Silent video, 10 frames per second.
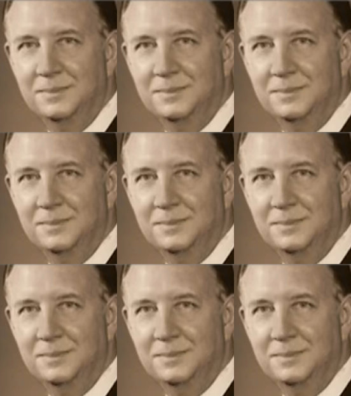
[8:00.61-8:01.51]

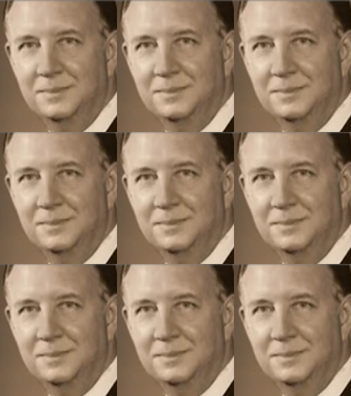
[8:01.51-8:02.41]

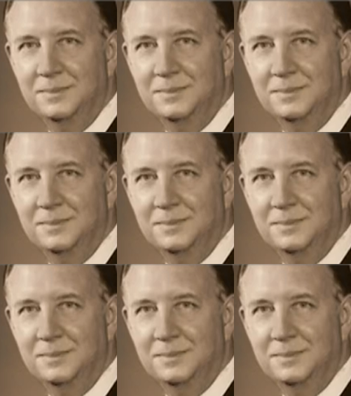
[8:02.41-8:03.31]

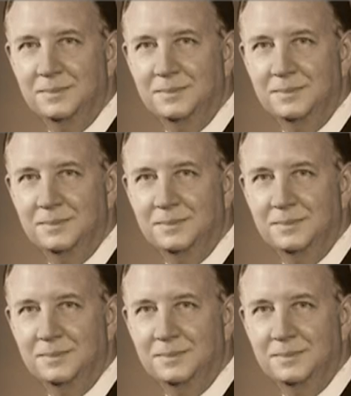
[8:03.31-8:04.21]

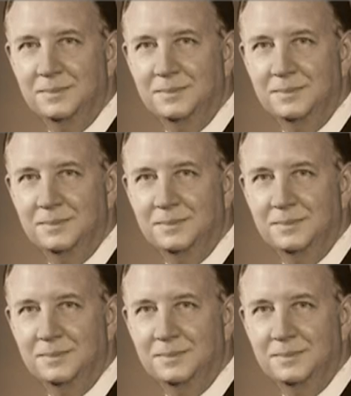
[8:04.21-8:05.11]

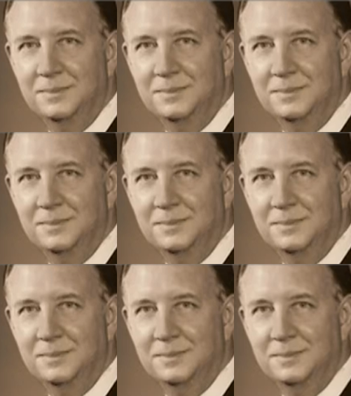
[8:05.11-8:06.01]

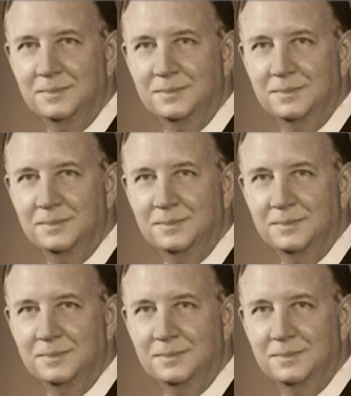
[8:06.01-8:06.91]

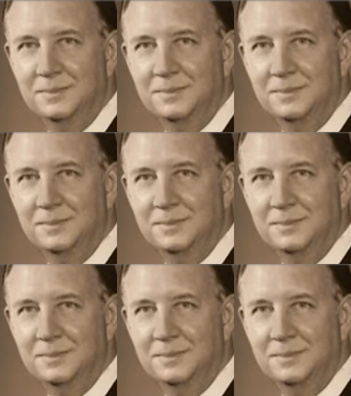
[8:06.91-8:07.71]
This is a still picture; no speech is visible.